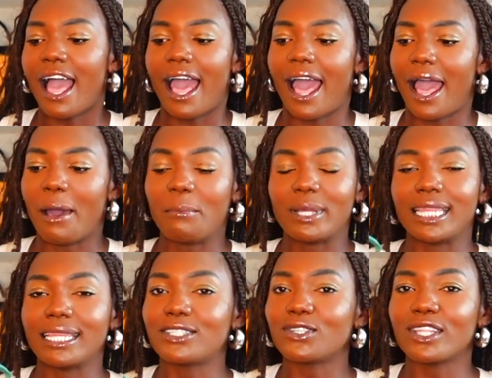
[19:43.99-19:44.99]
But
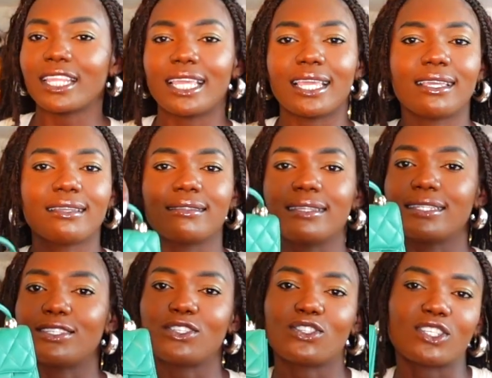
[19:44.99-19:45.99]
literally
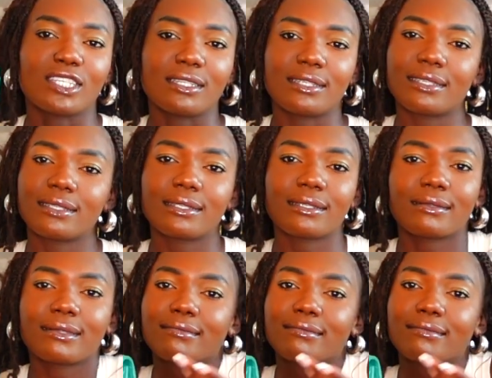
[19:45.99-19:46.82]
this is just